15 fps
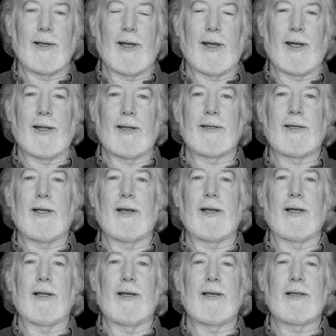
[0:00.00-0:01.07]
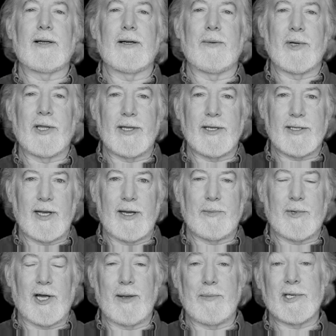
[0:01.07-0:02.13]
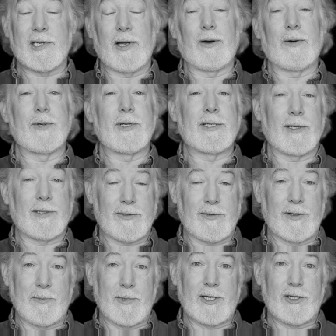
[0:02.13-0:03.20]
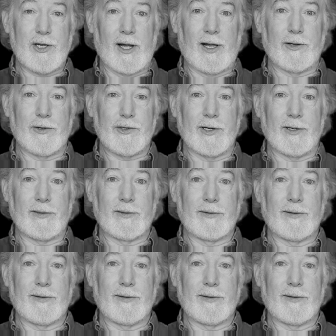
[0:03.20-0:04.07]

and getting an income at the same time is always extremely challenging.